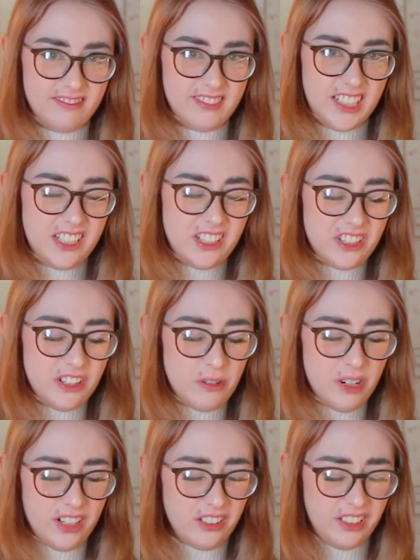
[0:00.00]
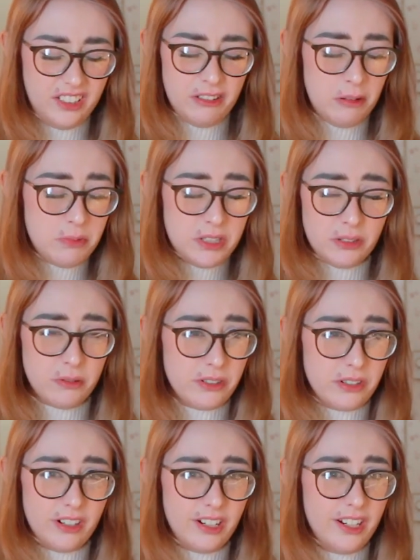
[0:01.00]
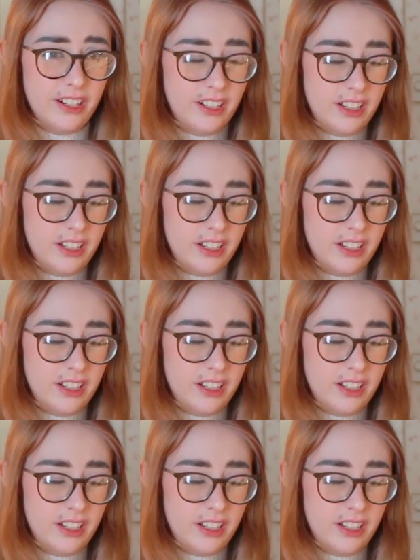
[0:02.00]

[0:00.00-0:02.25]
It's so ugly. I'm so sorry.